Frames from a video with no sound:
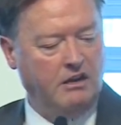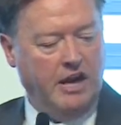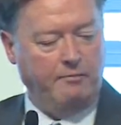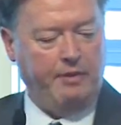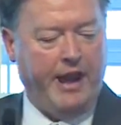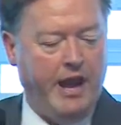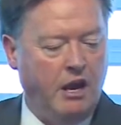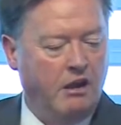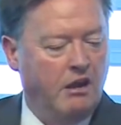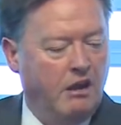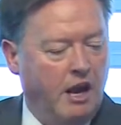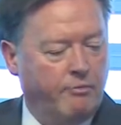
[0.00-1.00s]
in paying,
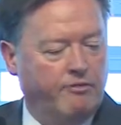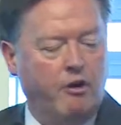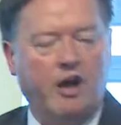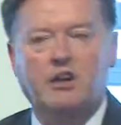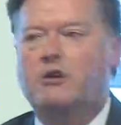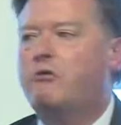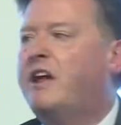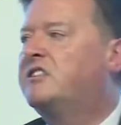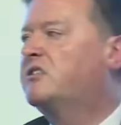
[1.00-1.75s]
and providing great